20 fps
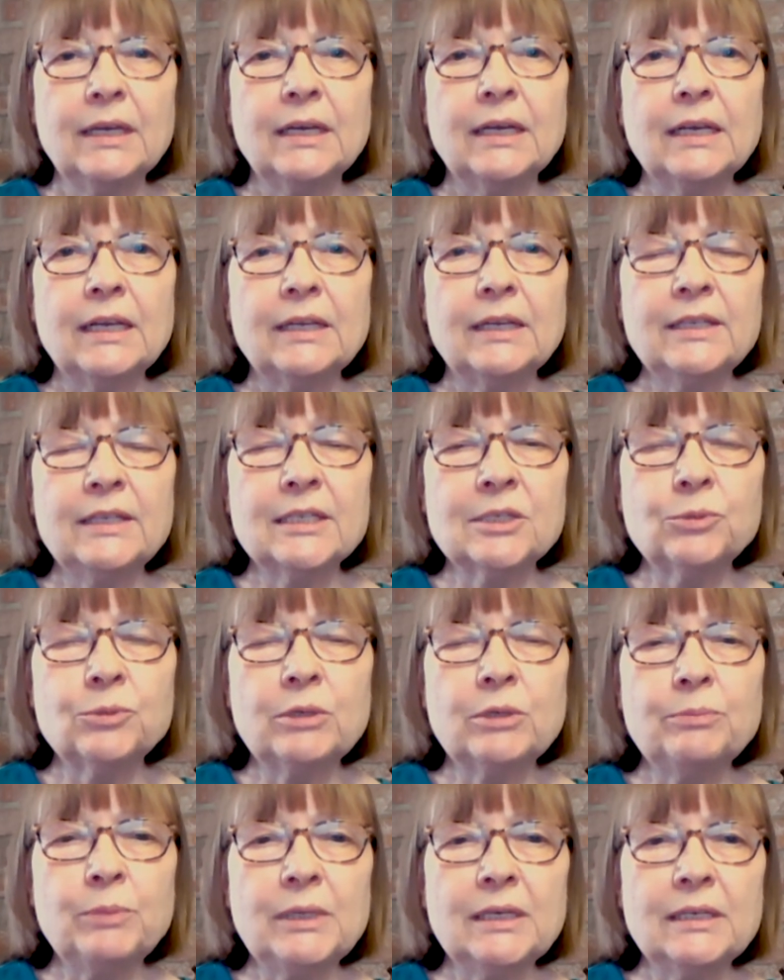And this
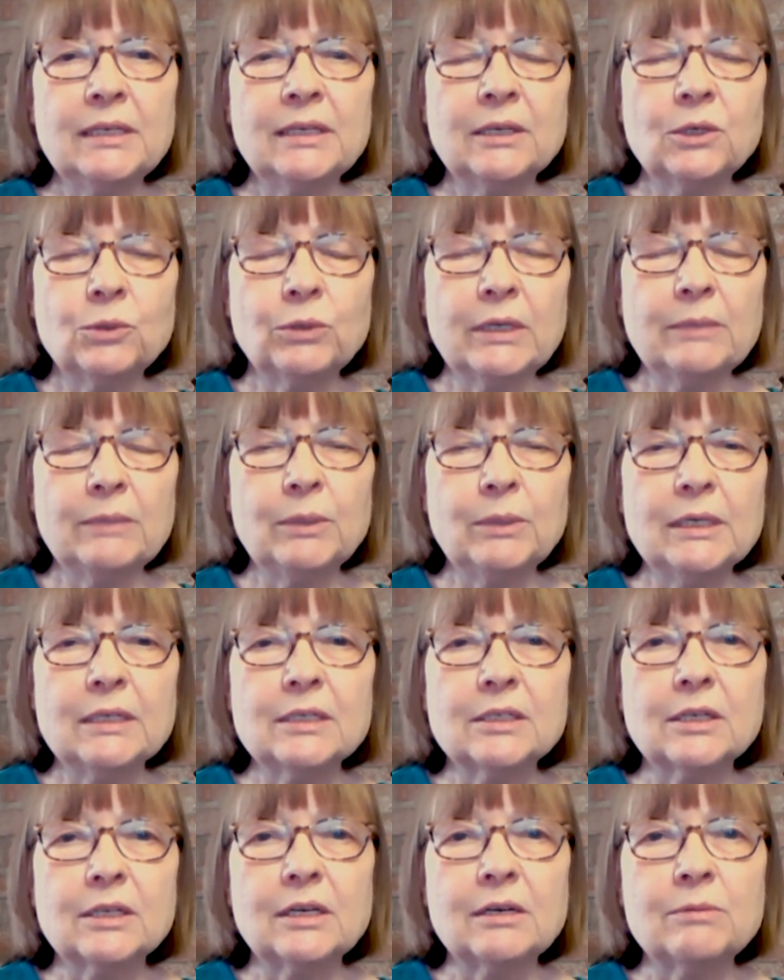would be an
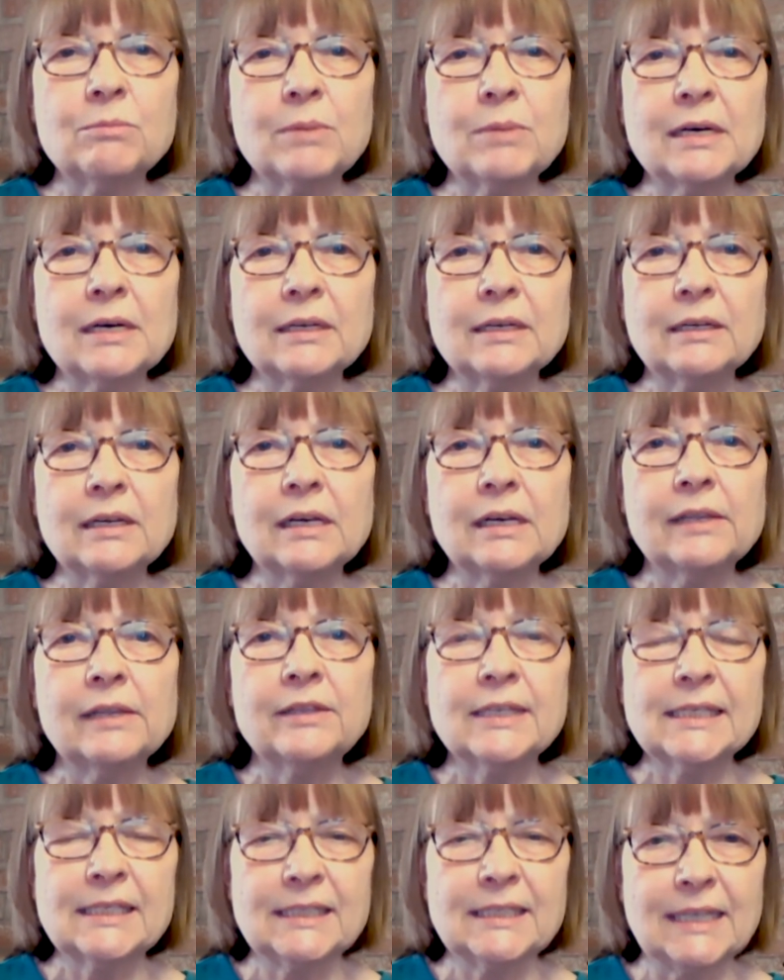agreement among
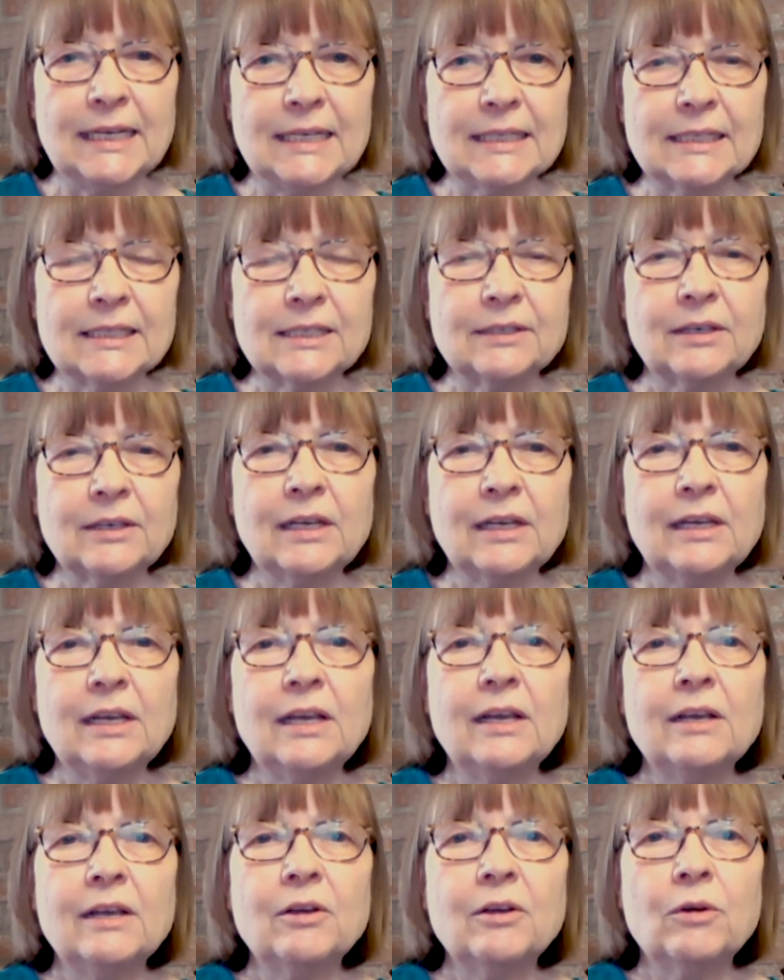the states
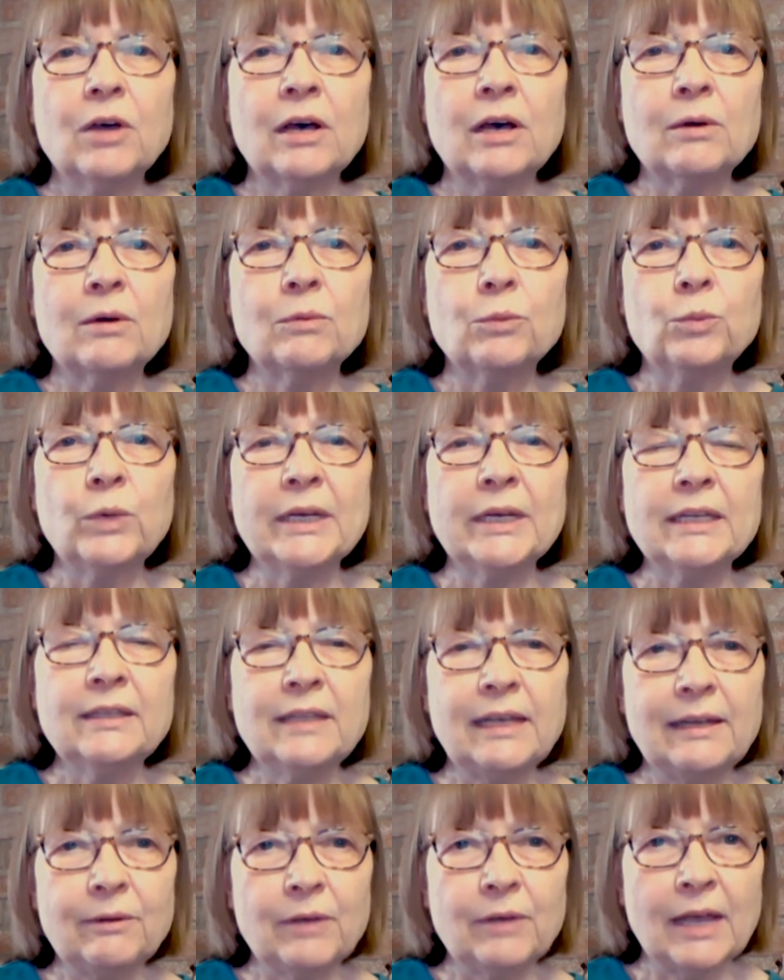uh, when
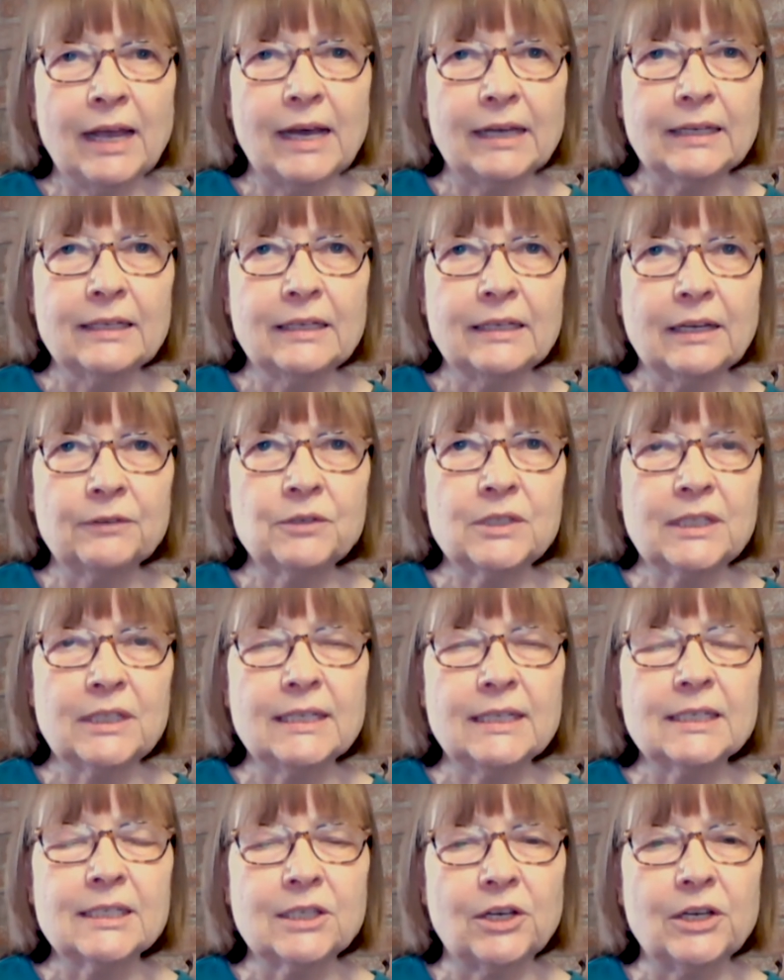they had enough
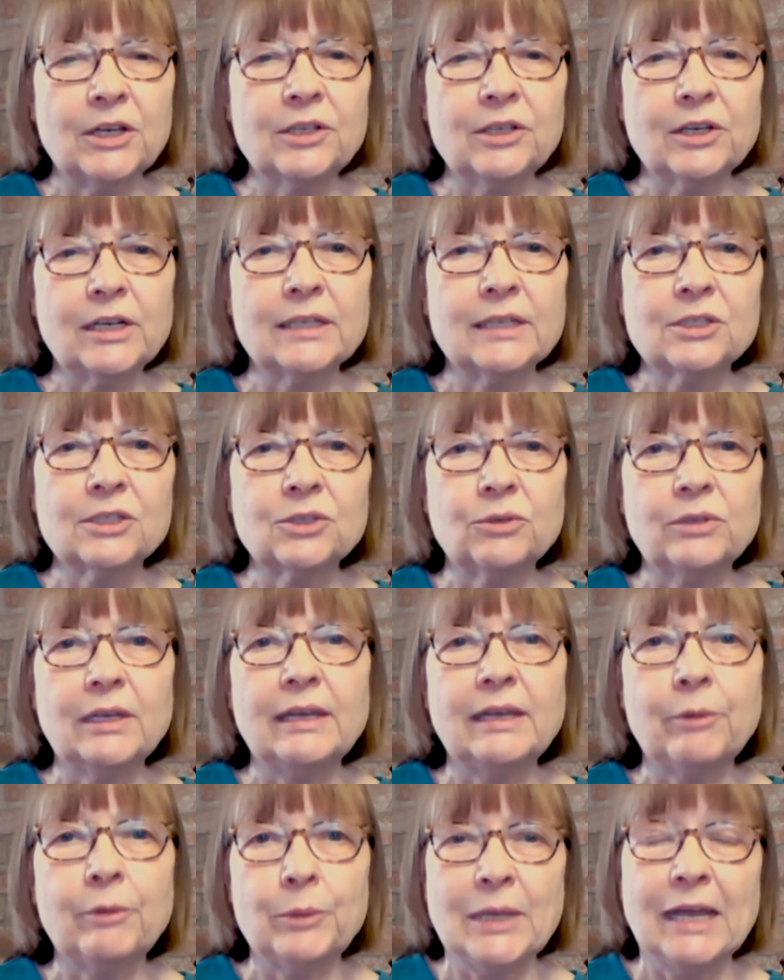states signed on, so
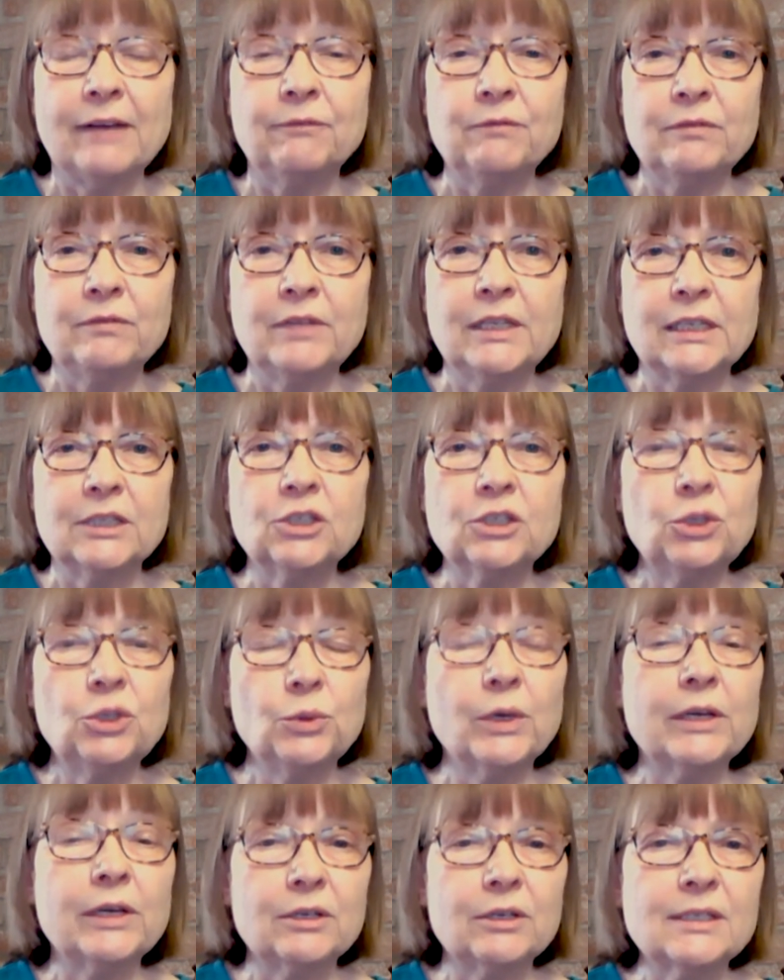they had to have the
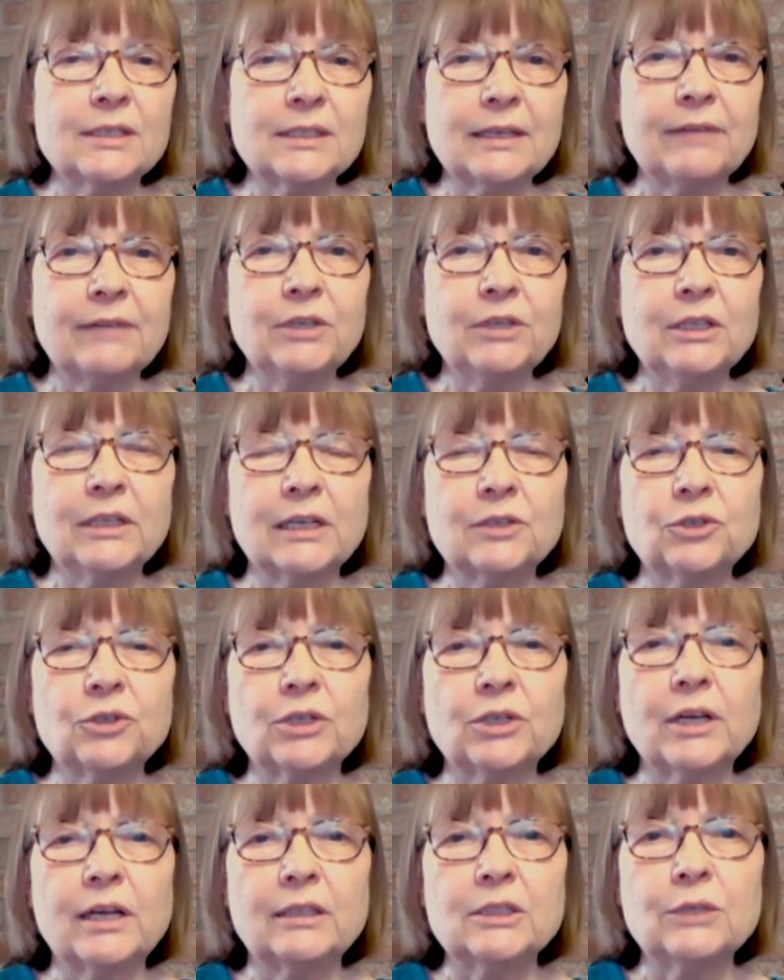270 electoral
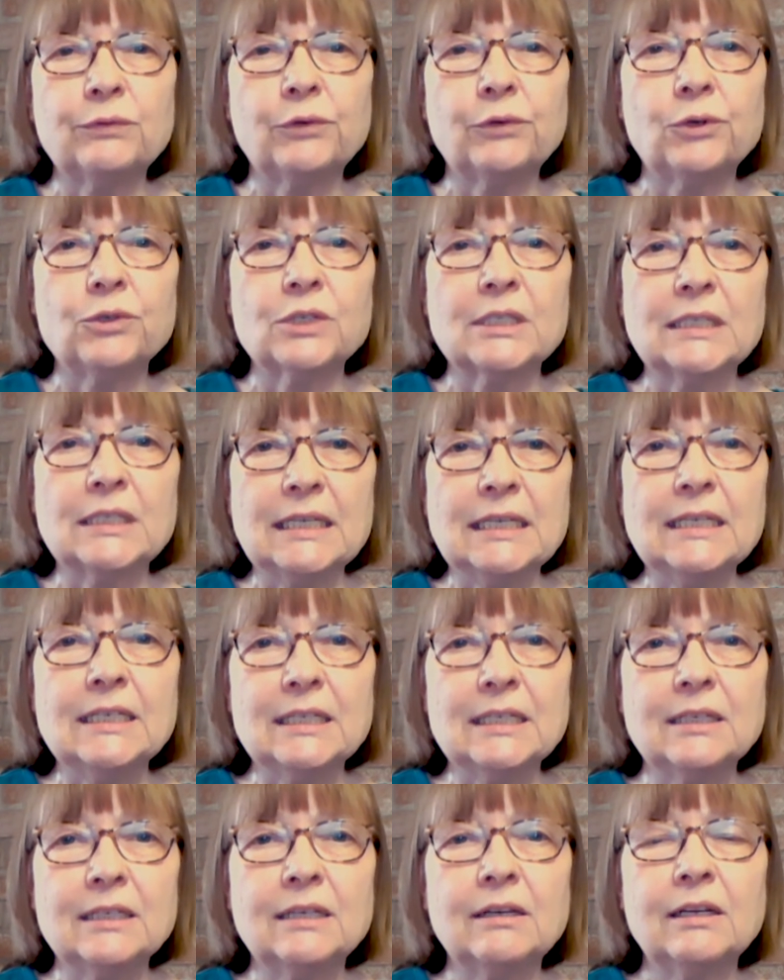college votes
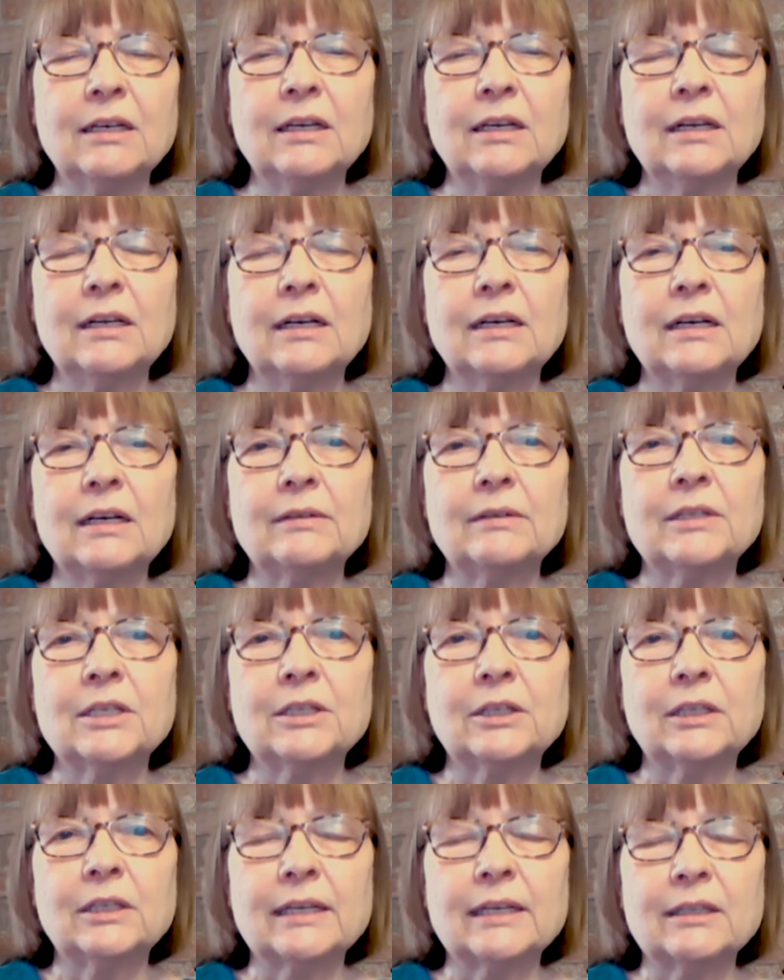needed uh,
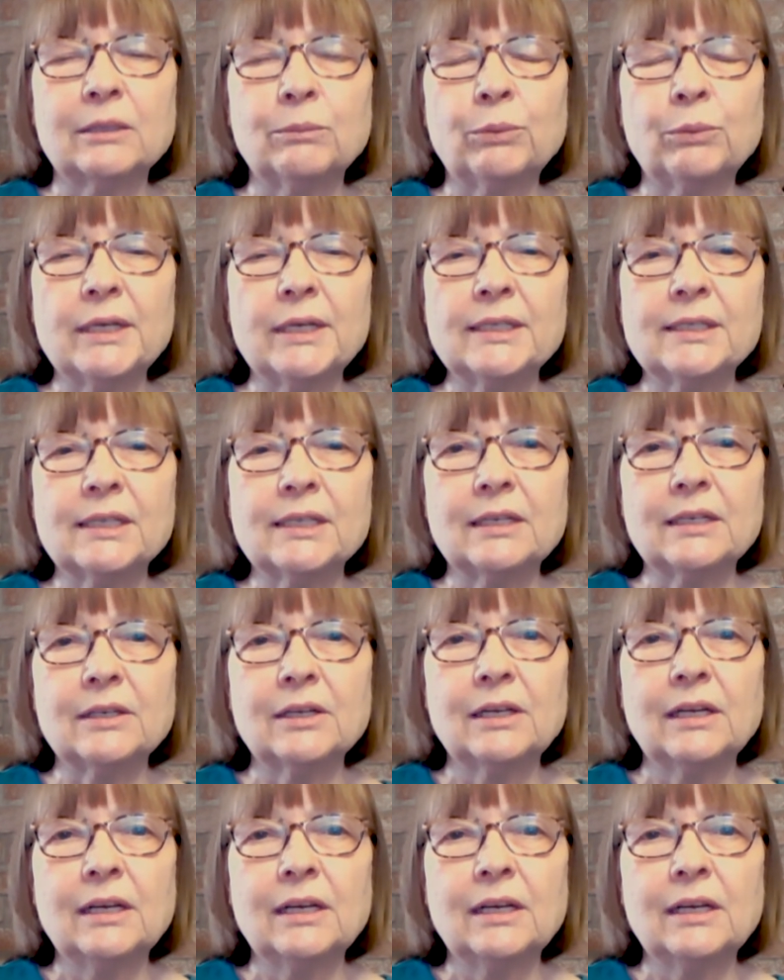to elect the president,